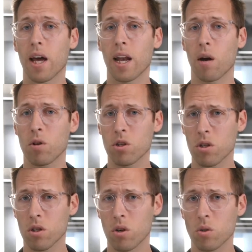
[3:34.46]
And I want you
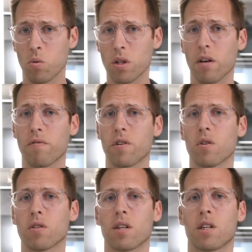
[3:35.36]
to notice what that
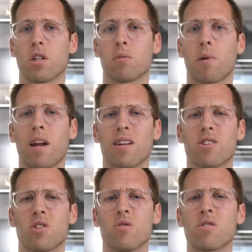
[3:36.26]
feels like in your body.
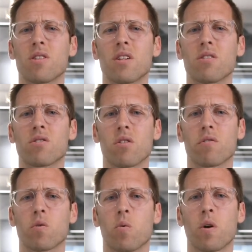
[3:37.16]
As you see
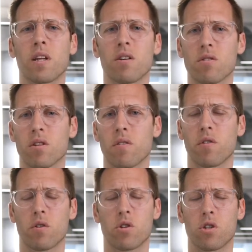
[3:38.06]
yourself 20 years in the
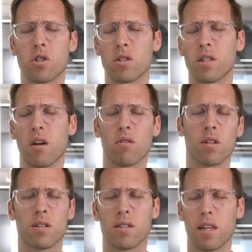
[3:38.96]
future, just settle
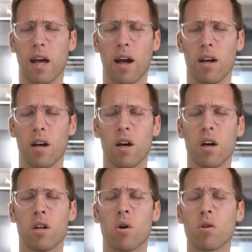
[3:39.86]
into that.
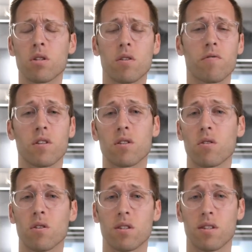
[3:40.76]
Notice the
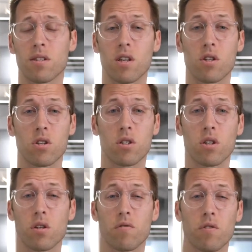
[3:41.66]
physical sensations
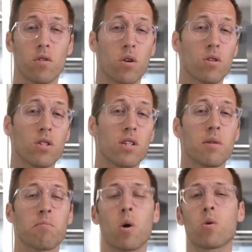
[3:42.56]
that you feel. Notice the
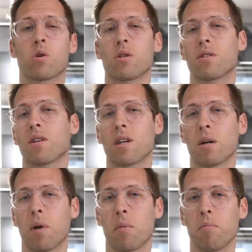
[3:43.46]
emotions that
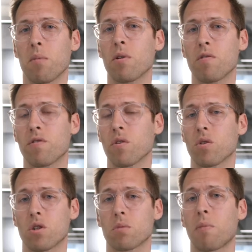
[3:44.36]
come up. Maybe you feel
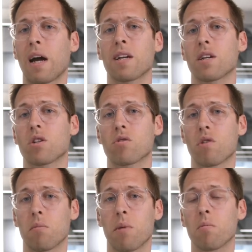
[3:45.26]
your spine get
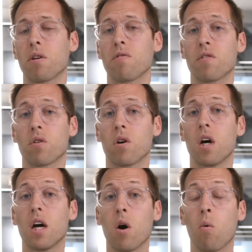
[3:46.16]
straight. Maybe you feel
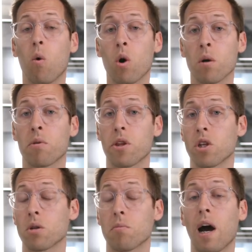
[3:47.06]
warmth in
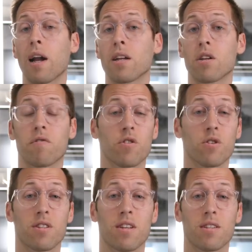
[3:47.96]
your body and you feel a
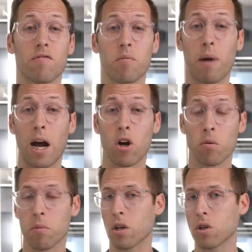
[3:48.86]
sense of
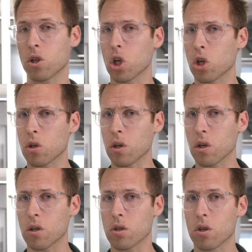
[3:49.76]
empowerment or
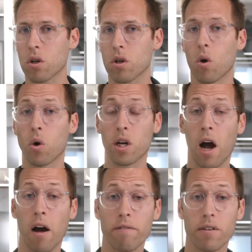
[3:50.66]
courage or
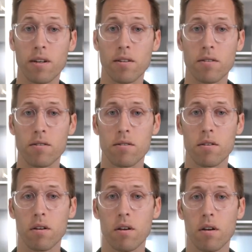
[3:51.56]
confidence.
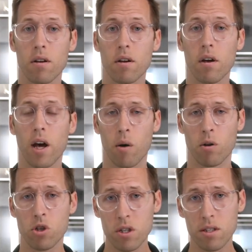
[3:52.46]
And I
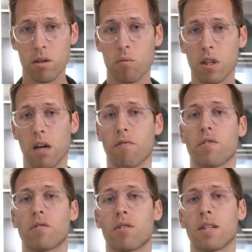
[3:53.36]
want you to sit with that
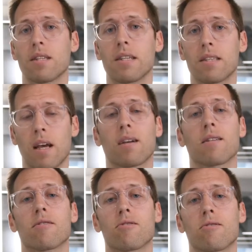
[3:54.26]
for 60
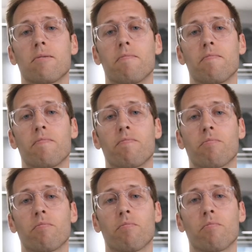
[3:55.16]
seconds.
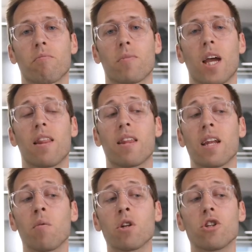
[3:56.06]
And then
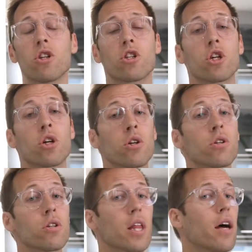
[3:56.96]
I want you to
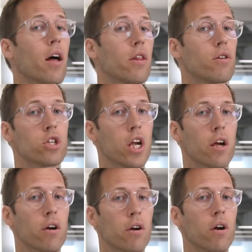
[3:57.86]
turn to that other
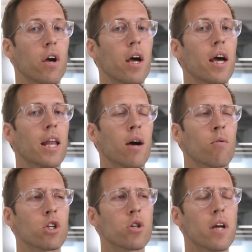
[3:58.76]
chair and I
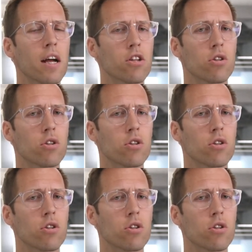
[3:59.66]
want you to ask